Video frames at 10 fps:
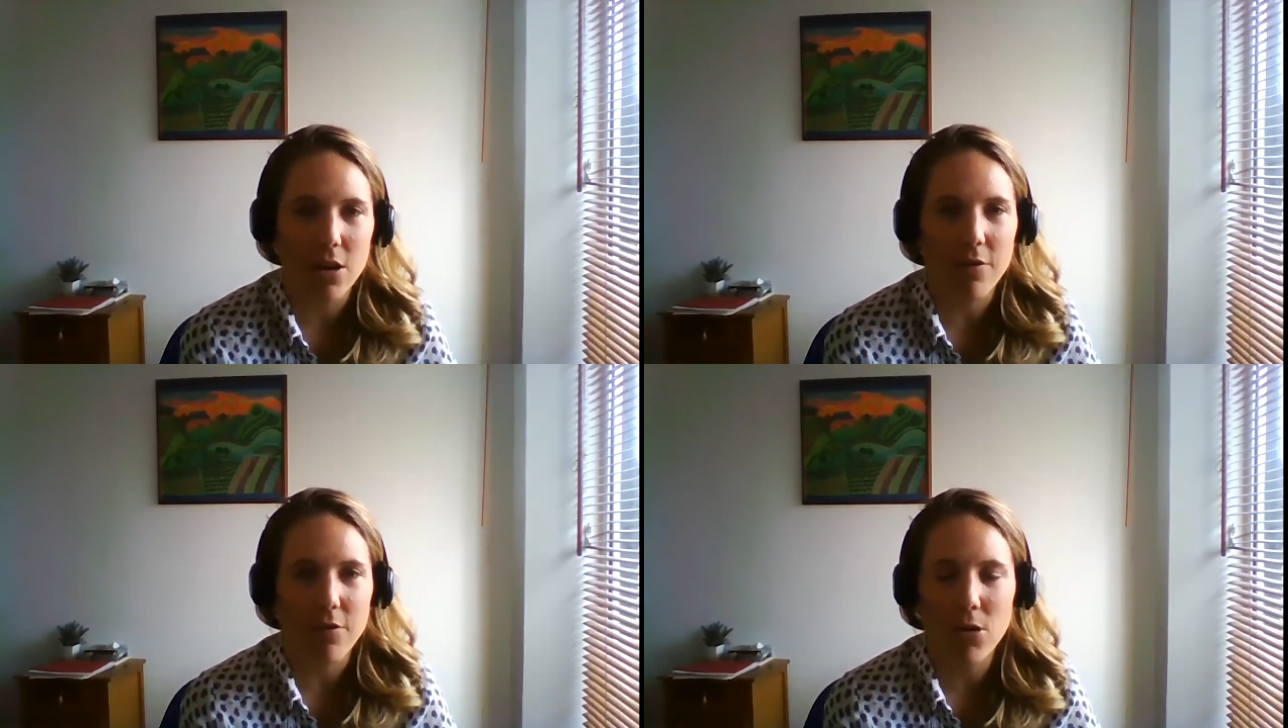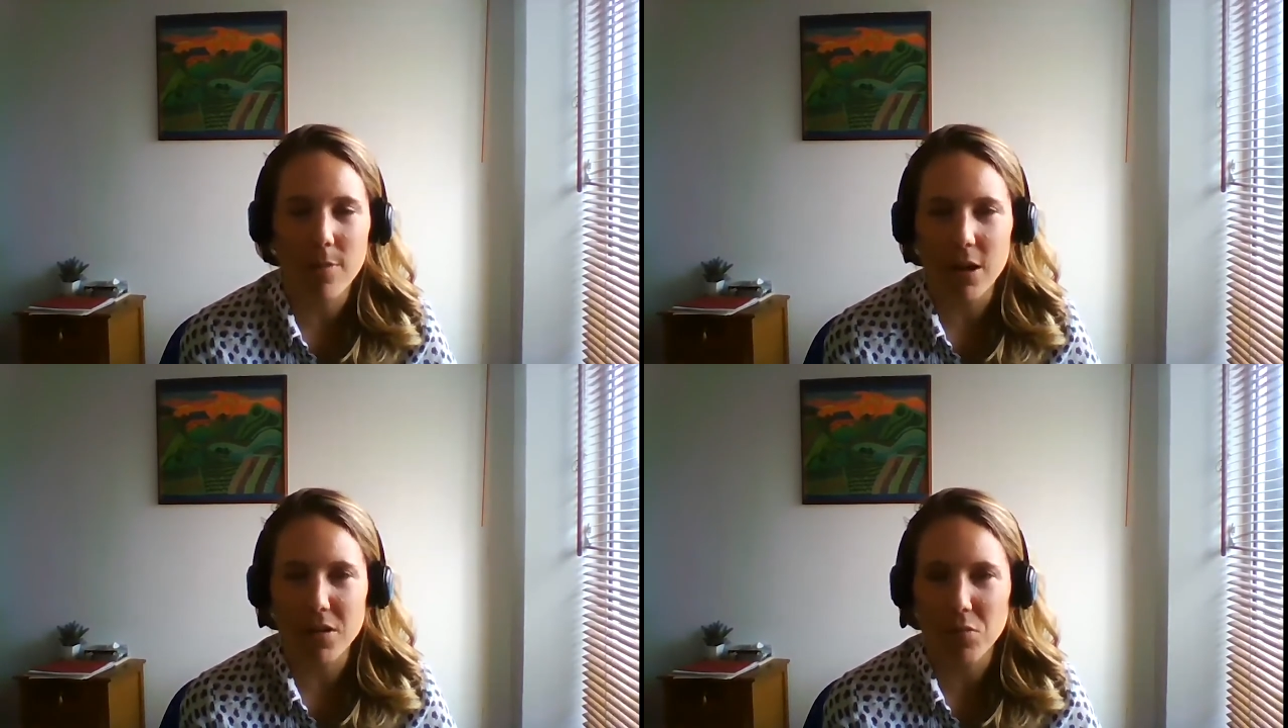have known
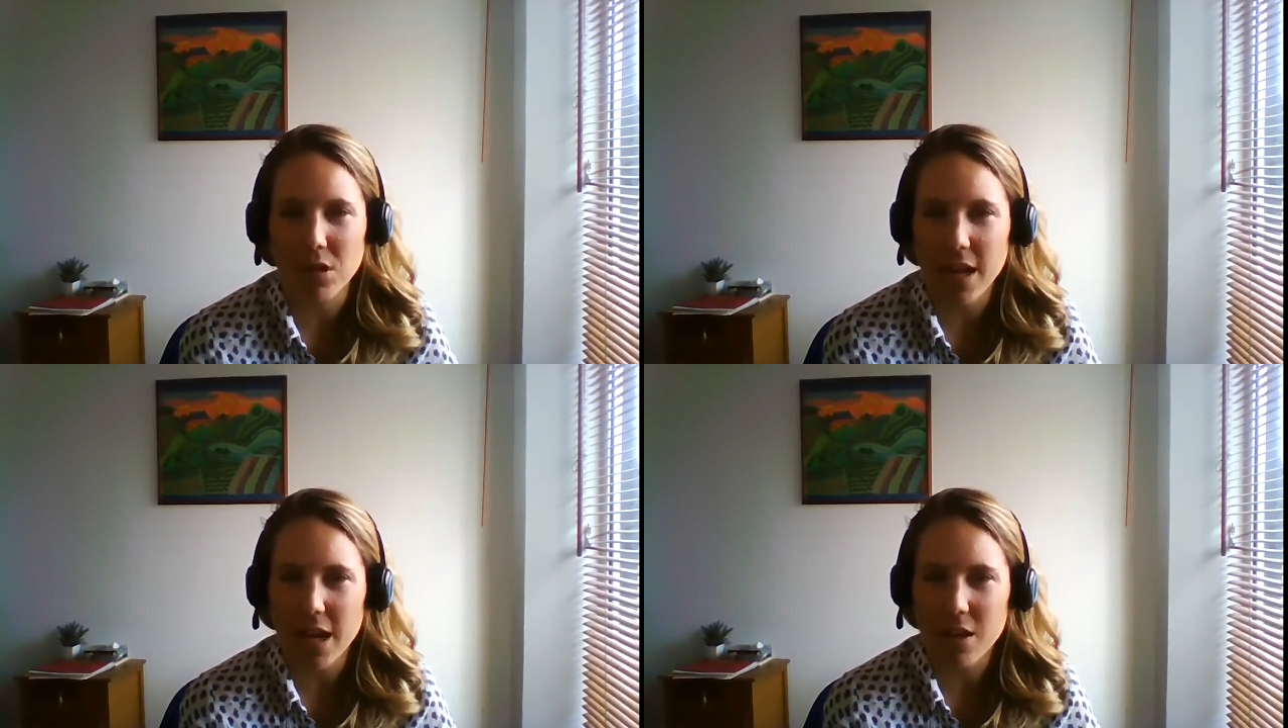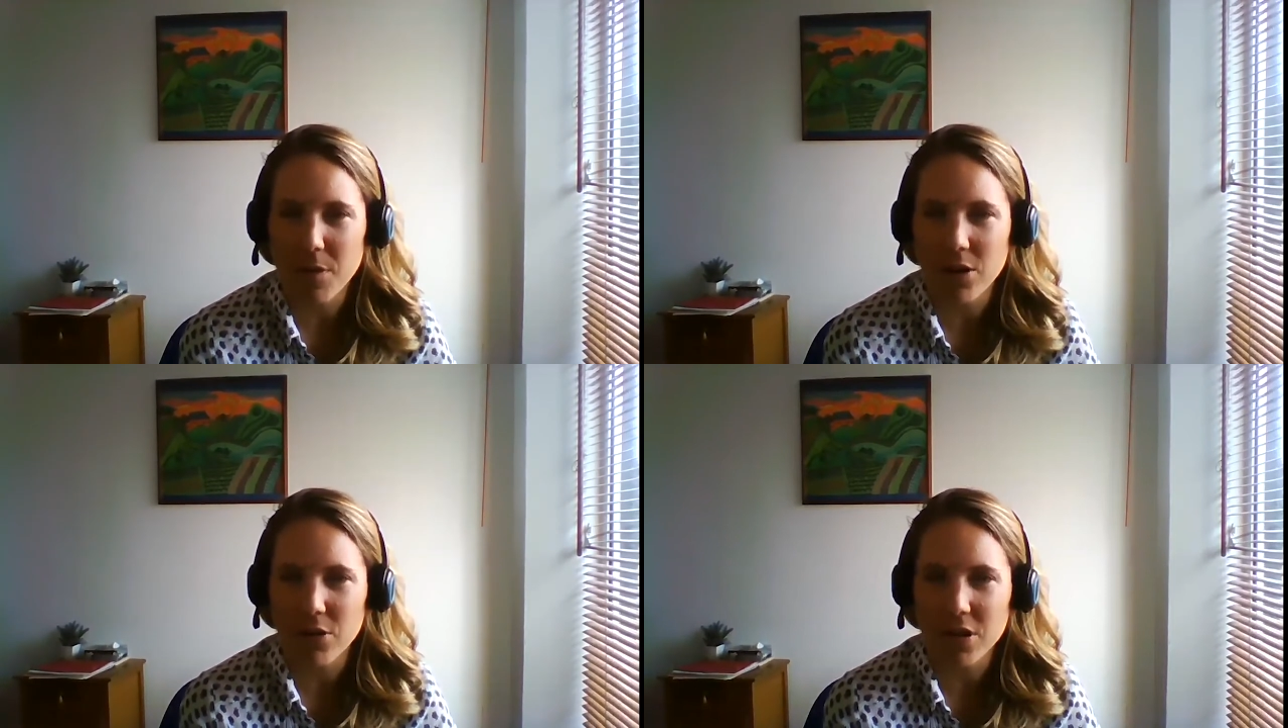about someone that has
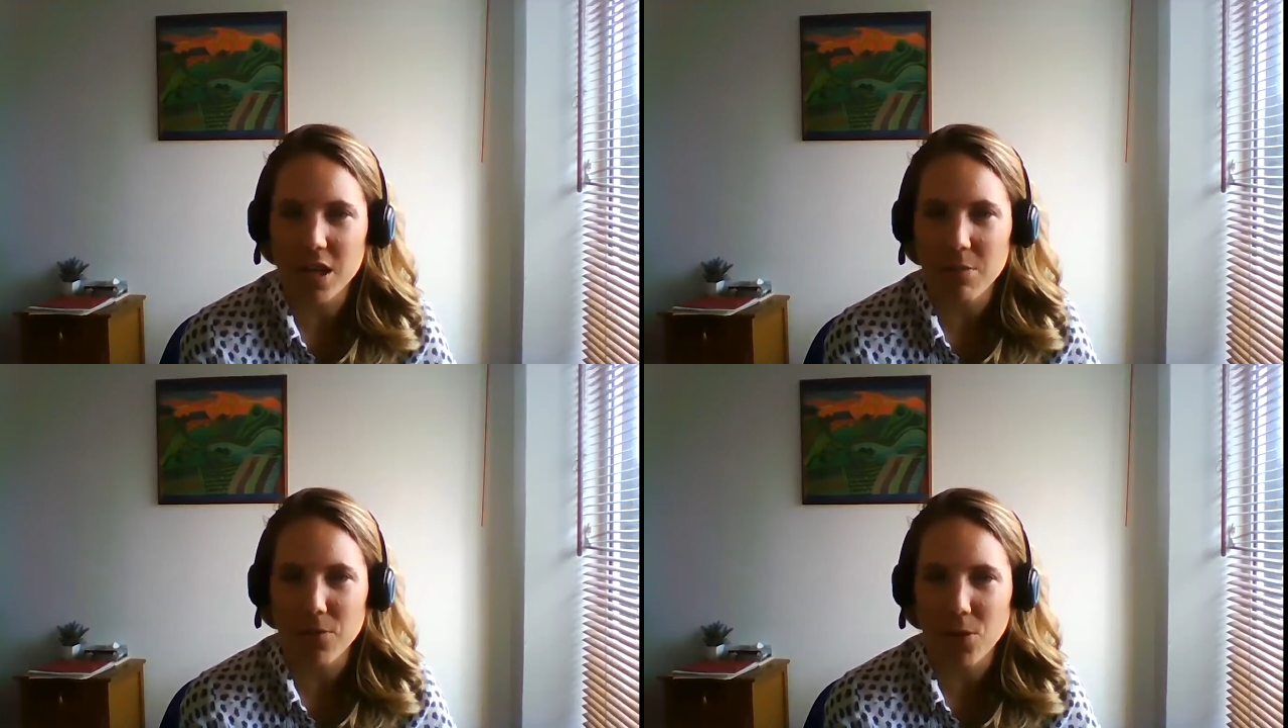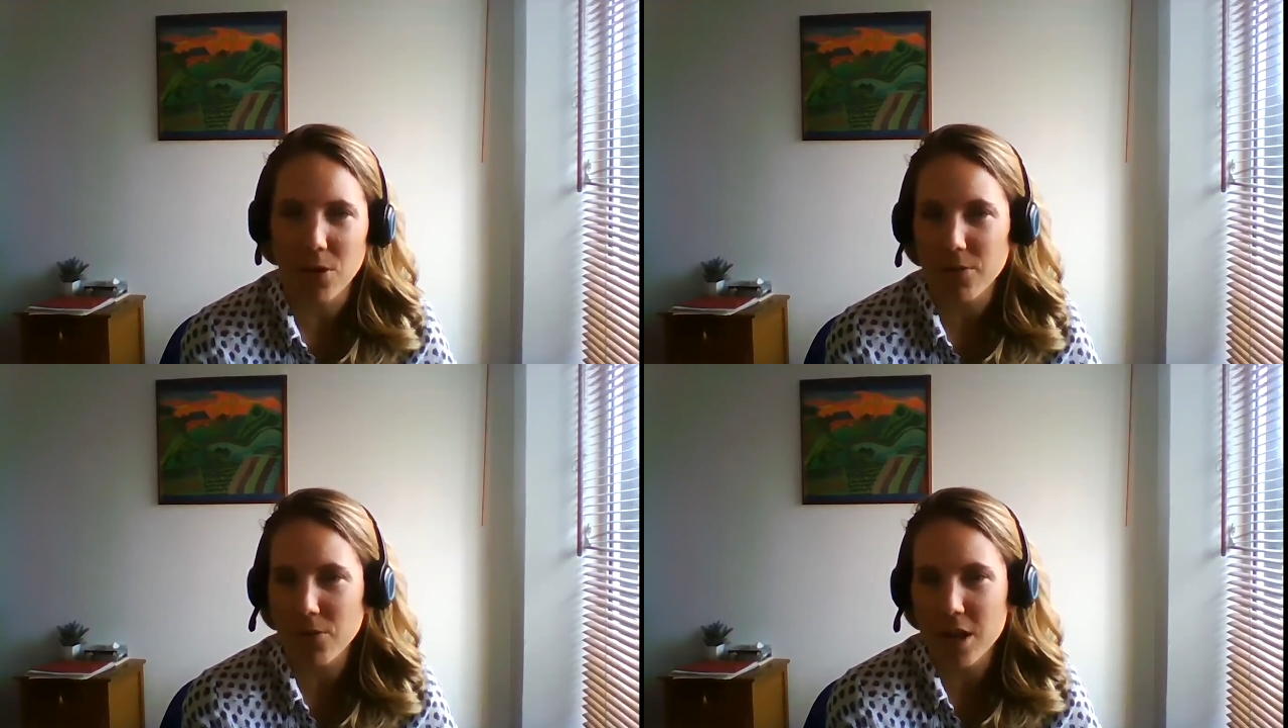been on your team
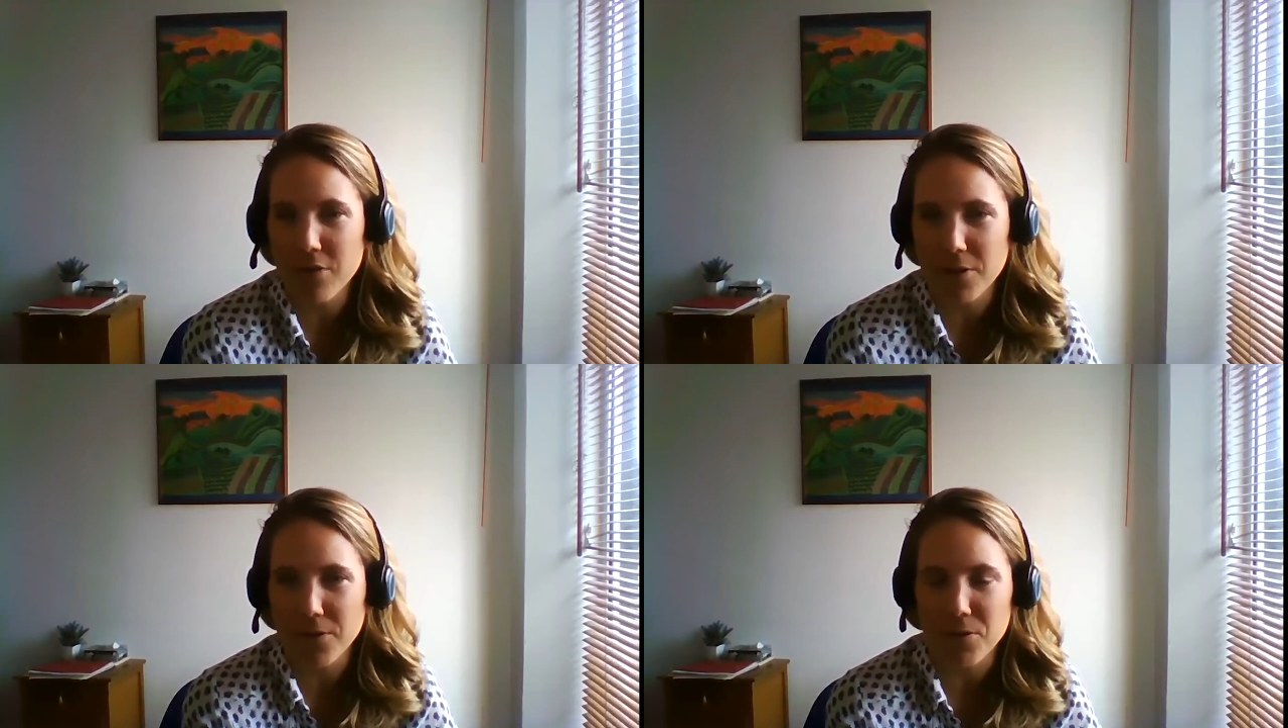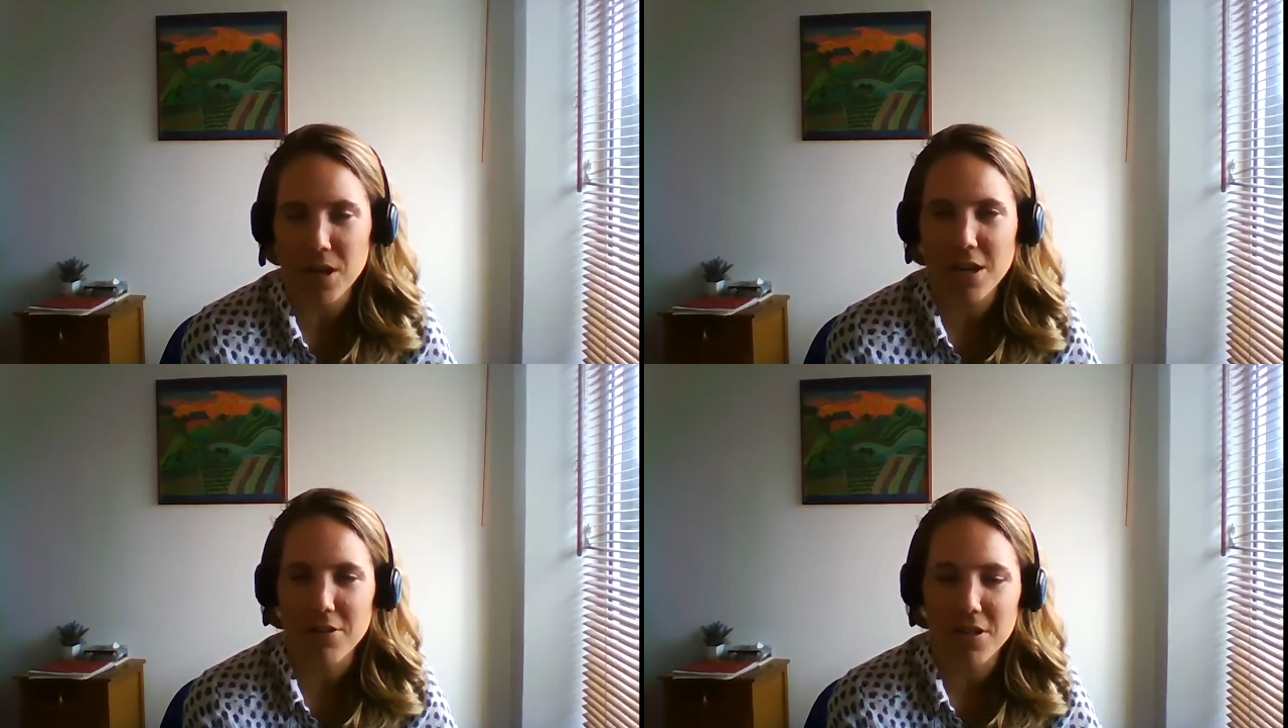for for even a few
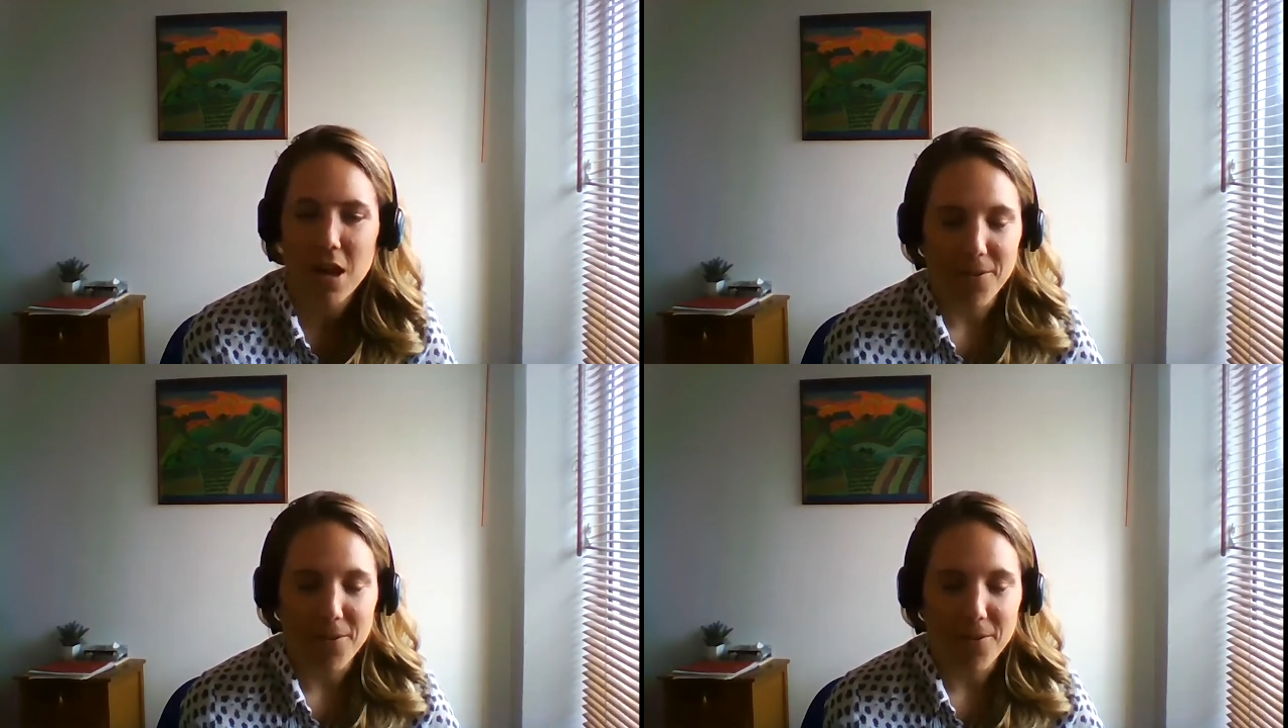years